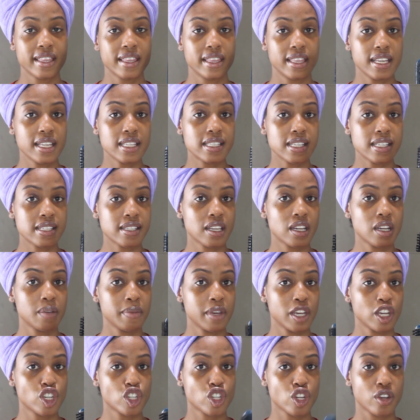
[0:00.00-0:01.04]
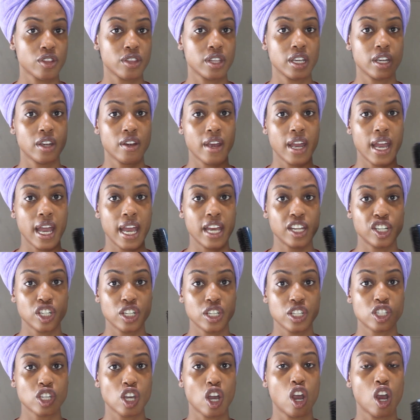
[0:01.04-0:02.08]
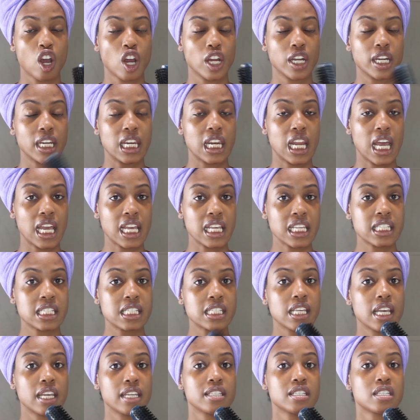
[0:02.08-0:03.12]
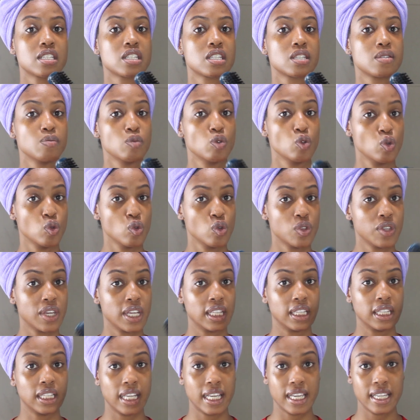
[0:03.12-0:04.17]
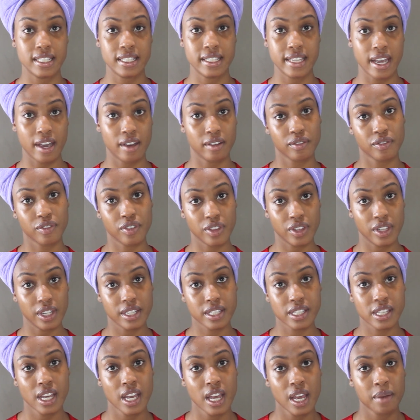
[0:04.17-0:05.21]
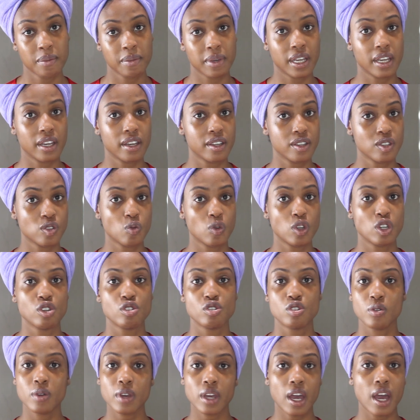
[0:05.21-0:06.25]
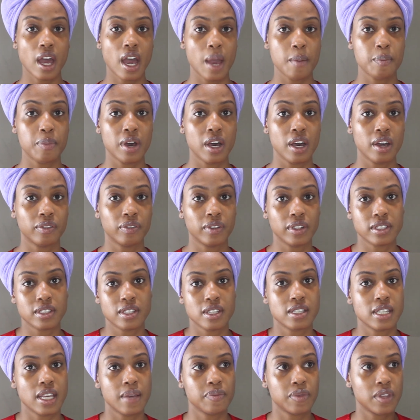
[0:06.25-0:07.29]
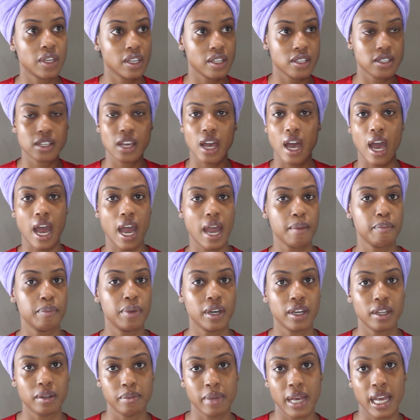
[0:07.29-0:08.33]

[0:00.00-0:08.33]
This is going to make sure that your edges are nice and smooth and laid down for this. Because when you're doing a high puff, it's the same thing as a high bun